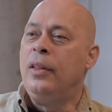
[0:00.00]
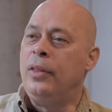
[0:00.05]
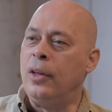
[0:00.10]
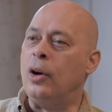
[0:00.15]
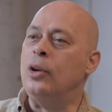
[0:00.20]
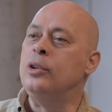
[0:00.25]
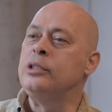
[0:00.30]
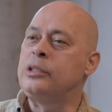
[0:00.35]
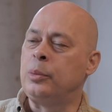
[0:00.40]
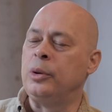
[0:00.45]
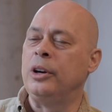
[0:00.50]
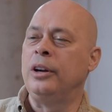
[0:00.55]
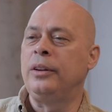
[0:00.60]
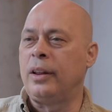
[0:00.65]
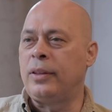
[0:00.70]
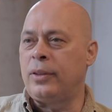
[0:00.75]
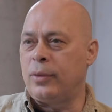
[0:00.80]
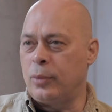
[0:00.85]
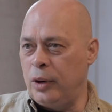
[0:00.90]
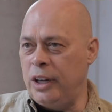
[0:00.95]
Those were
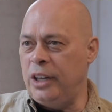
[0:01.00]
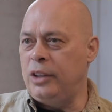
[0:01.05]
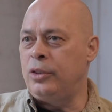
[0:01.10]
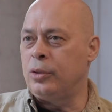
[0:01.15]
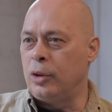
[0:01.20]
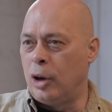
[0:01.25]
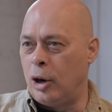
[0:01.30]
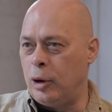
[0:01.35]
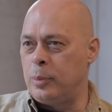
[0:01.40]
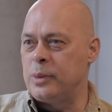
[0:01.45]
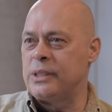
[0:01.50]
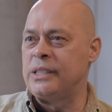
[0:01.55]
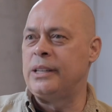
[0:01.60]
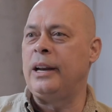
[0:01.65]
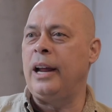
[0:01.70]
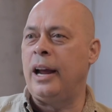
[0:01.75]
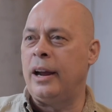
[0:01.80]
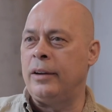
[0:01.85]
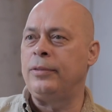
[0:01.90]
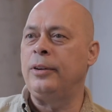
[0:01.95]
the three tropes
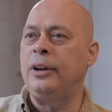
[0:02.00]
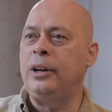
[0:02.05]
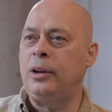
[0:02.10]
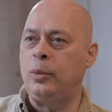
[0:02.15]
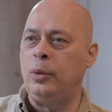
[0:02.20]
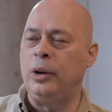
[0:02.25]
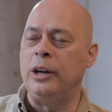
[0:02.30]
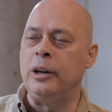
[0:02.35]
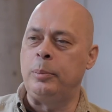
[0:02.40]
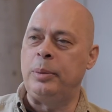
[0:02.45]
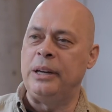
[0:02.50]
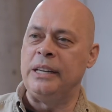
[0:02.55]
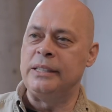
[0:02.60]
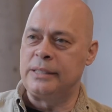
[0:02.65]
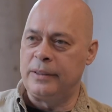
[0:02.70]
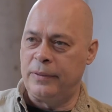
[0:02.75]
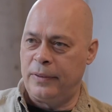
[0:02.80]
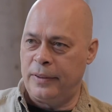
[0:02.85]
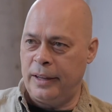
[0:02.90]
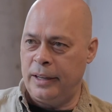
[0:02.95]
that every queer
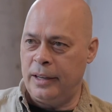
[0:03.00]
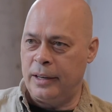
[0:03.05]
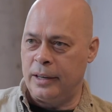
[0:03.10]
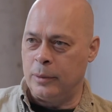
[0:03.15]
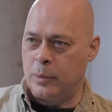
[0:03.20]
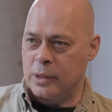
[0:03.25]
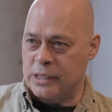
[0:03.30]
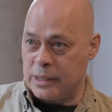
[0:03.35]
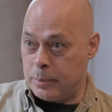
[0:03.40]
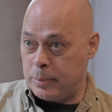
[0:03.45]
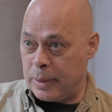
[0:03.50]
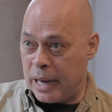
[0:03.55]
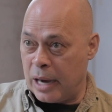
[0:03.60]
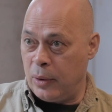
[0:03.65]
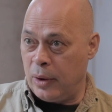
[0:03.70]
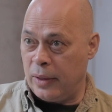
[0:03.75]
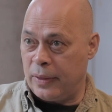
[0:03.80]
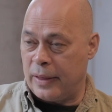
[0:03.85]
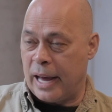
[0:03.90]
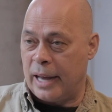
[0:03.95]
piece of theater was
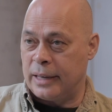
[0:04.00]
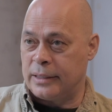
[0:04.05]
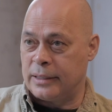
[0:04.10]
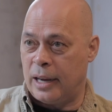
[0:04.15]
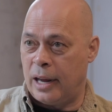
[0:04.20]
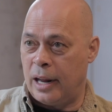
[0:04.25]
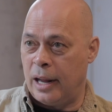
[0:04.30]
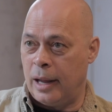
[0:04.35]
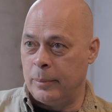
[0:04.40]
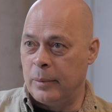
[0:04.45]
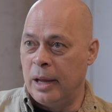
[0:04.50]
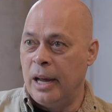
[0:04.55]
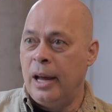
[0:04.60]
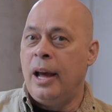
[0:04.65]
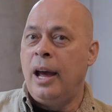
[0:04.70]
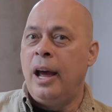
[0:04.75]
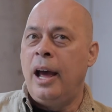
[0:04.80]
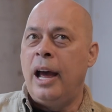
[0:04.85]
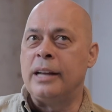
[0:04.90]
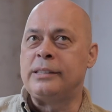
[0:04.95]
about at that time.
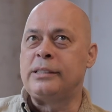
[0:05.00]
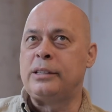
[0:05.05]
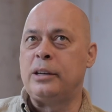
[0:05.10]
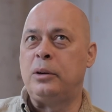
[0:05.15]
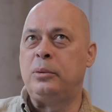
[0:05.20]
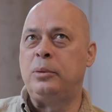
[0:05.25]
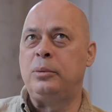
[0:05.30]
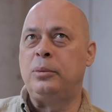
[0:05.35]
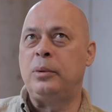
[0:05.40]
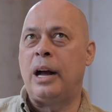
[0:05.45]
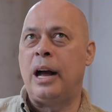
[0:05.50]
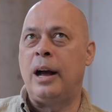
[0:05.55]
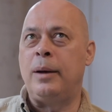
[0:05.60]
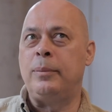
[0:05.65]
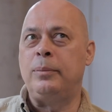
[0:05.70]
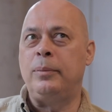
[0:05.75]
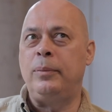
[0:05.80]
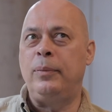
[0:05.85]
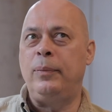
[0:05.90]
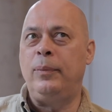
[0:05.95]
And so
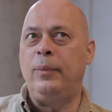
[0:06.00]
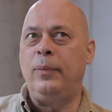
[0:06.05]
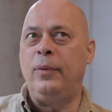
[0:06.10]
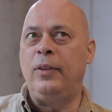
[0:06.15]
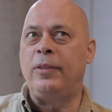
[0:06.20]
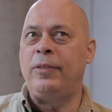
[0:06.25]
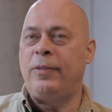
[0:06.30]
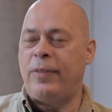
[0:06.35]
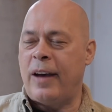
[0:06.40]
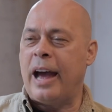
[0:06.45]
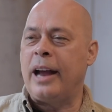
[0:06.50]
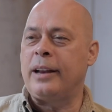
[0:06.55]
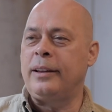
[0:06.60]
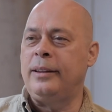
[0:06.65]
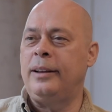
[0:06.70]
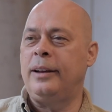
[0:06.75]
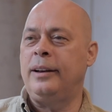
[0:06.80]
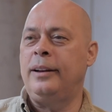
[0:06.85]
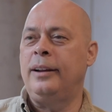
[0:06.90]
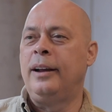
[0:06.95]
um, the
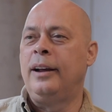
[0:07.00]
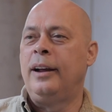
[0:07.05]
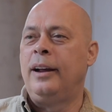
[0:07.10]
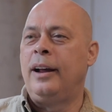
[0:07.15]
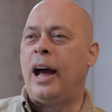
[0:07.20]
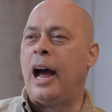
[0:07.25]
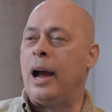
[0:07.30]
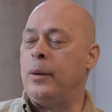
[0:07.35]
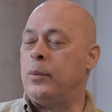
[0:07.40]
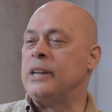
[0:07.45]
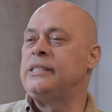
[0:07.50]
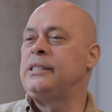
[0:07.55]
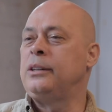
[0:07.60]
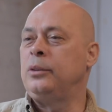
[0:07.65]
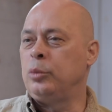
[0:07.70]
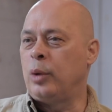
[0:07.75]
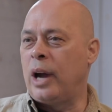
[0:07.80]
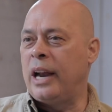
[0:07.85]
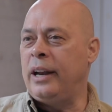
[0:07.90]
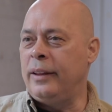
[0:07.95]
fact that I
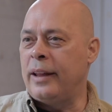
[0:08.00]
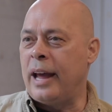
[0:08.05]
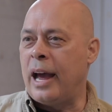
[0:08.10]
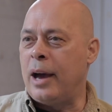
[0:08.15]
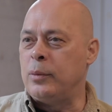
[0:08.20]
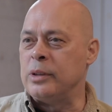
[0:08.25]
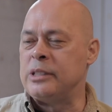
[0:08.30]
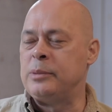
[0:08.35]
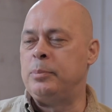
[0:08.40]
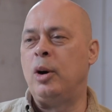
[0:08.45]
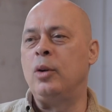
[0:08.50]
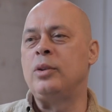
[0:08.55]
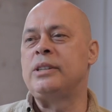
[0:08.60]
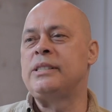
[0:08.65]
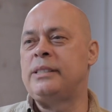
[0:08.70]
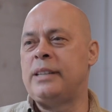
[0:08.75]
wasn't writing that was both